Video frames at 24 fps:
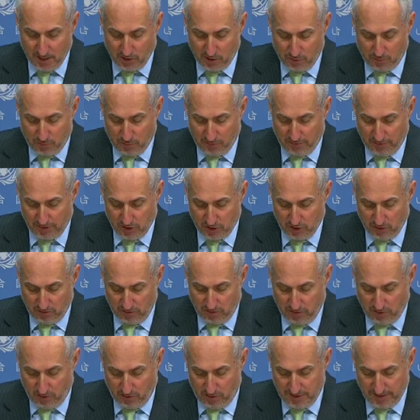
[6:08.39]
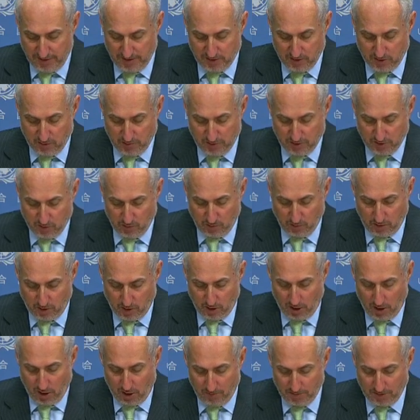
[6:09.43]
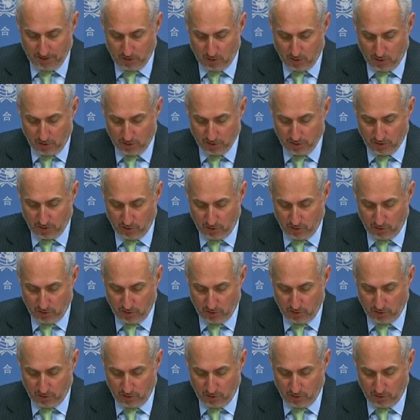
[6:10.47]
the provincial authorities to restore calm and calls